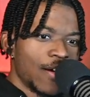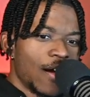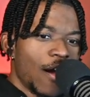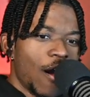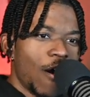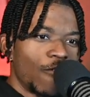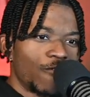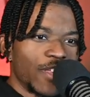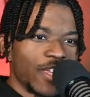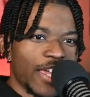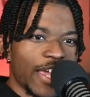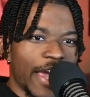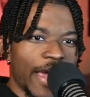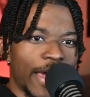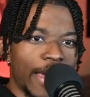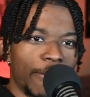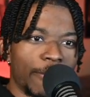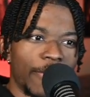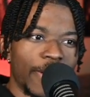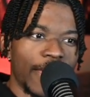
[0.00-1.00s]
of the
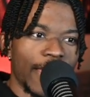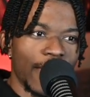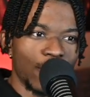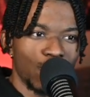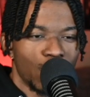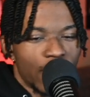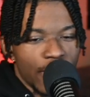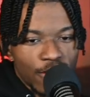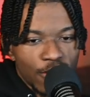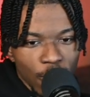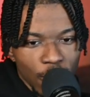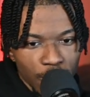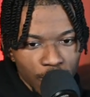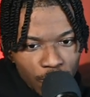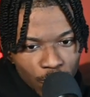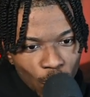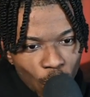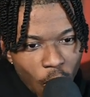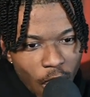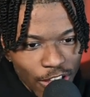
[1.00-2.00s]
game, and you get to
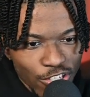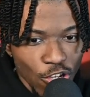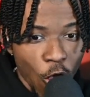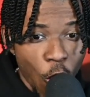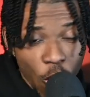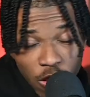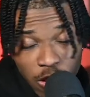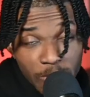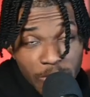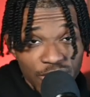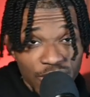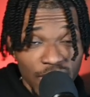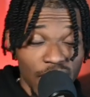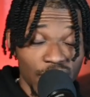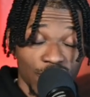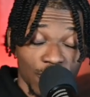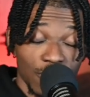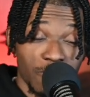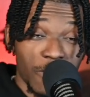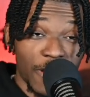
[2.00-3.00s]
watch all the
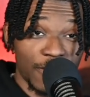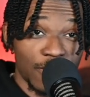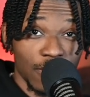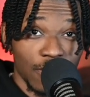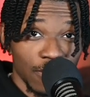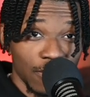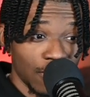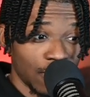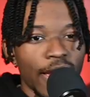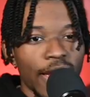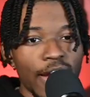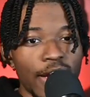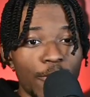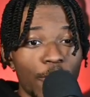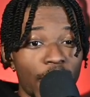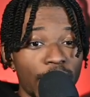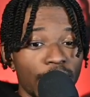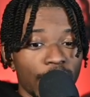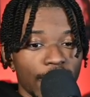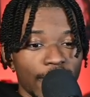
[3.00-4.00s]
possessions basically.
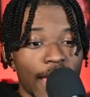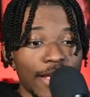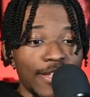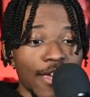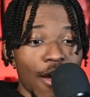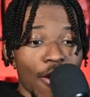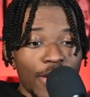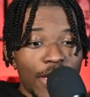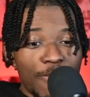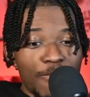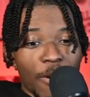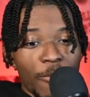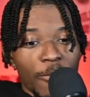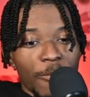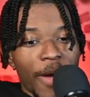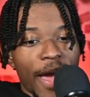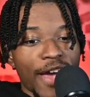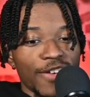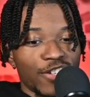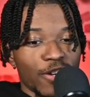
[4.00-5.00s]
Anyway, that's how I keep up with
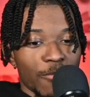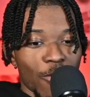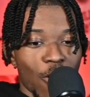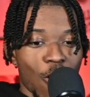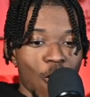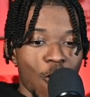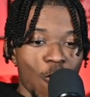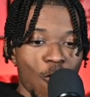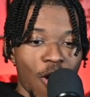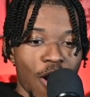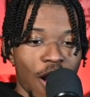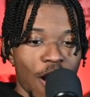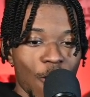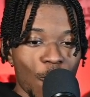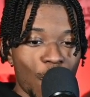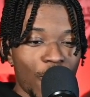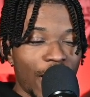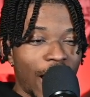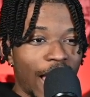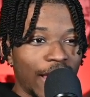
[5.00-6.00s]
basketball uh,
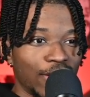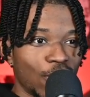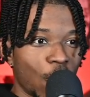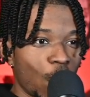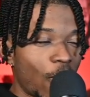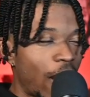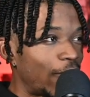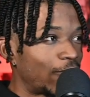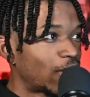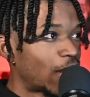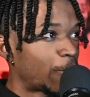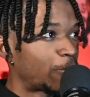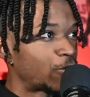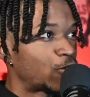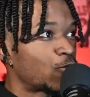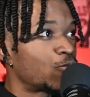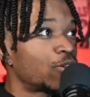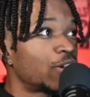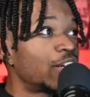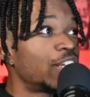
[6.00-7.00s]
when I don't have the
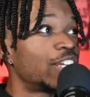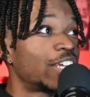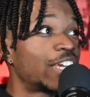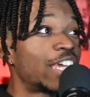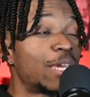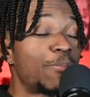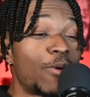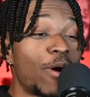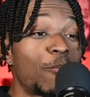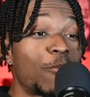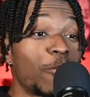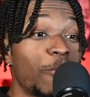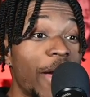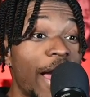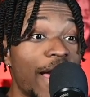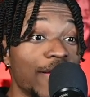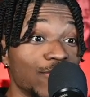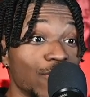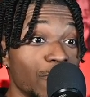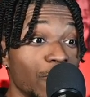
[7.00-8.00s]
opportunity to keep up with
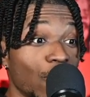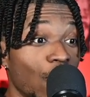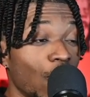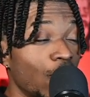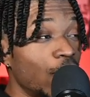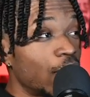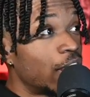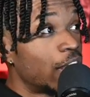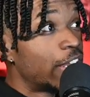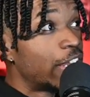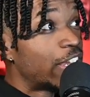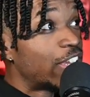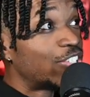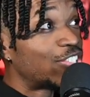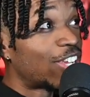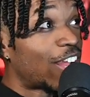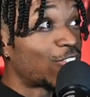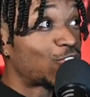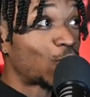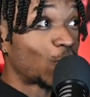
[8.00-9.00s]
basketball.
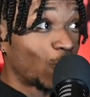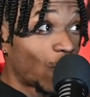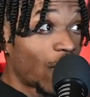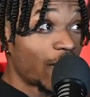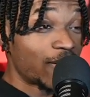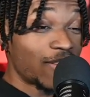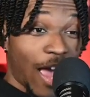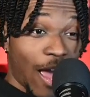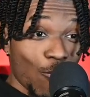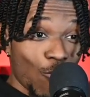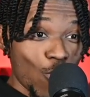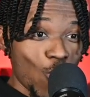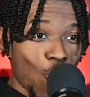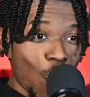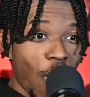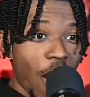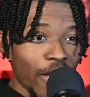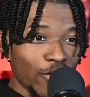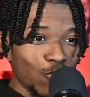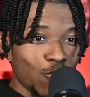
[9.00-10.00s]
Shout out to Russ. I will
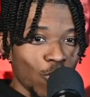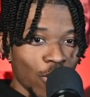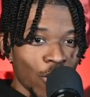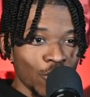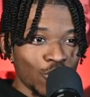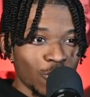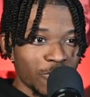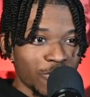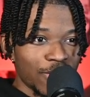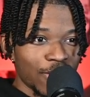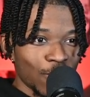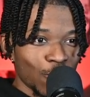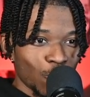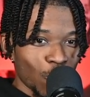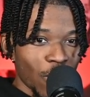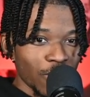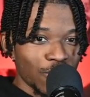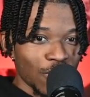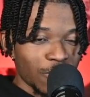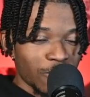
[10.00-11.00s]
watch 100% of
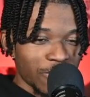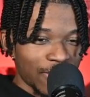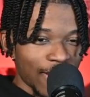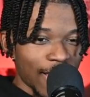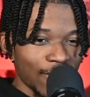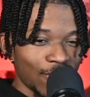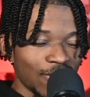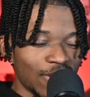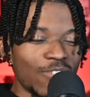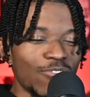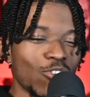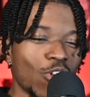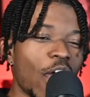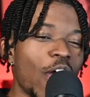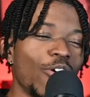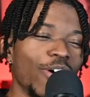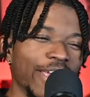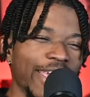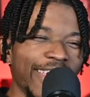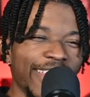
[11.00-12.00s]
Russ's possessions, even
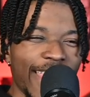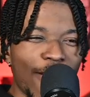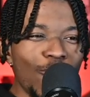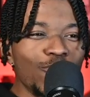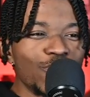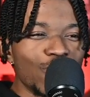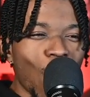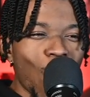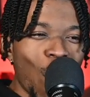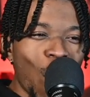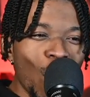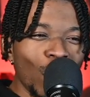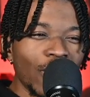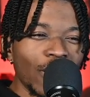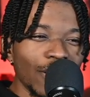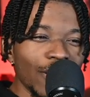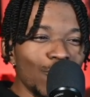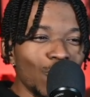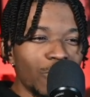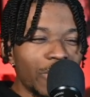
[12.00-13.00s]
though again that was on a
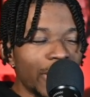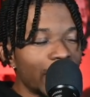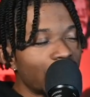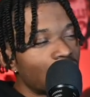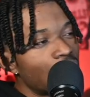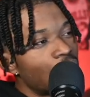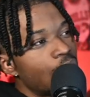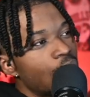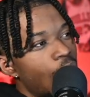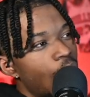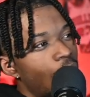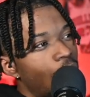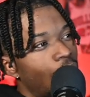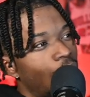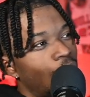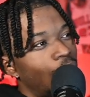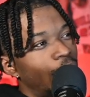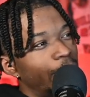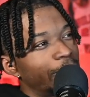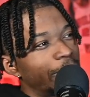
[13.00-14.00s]
little bit
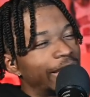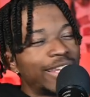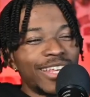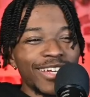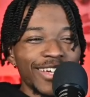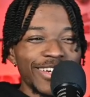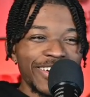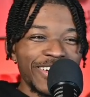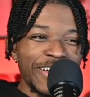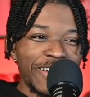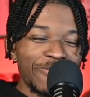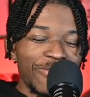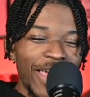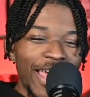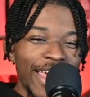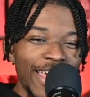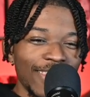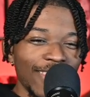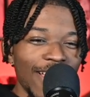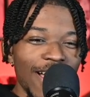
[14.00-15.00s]
um, he looked good,
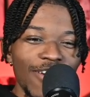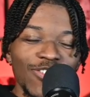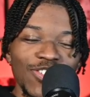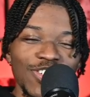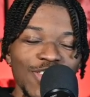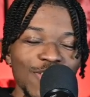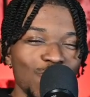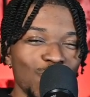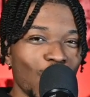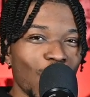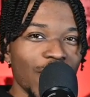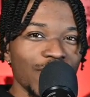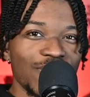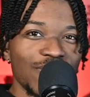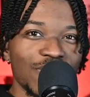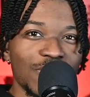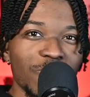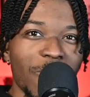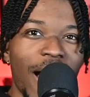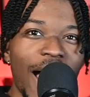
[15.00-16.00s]
man. Love to see Russ
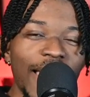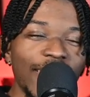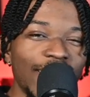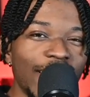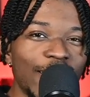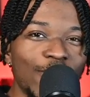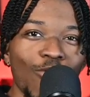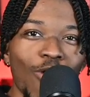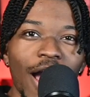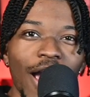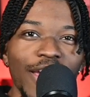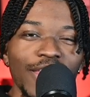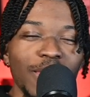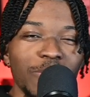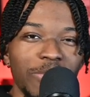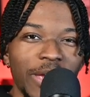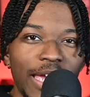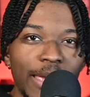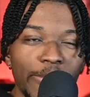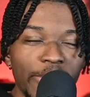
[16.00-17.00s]
smiling, rocking the
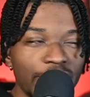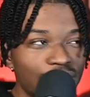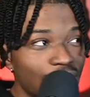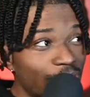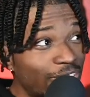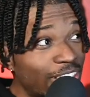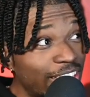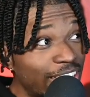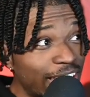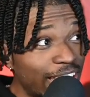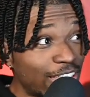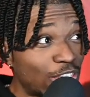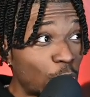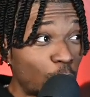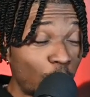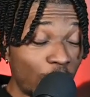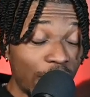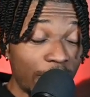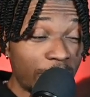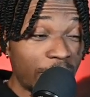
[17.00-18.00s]
baby and stuff. They didn't get the
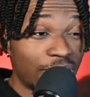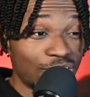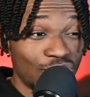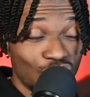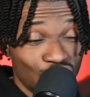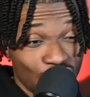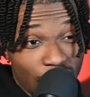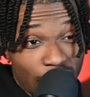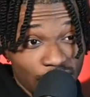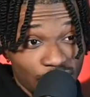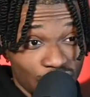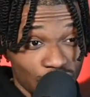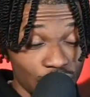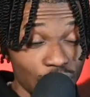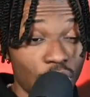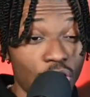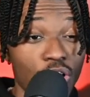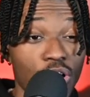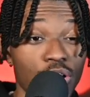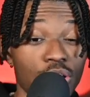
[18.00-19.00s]
win because the Jazz
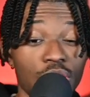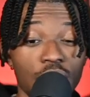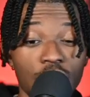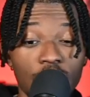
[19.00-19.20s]
are